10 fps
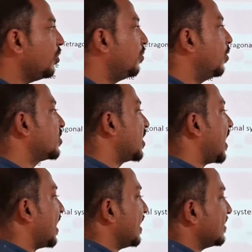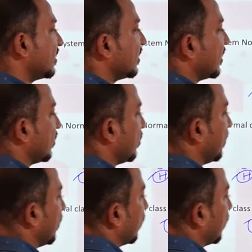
Mohs scale hardness, that will be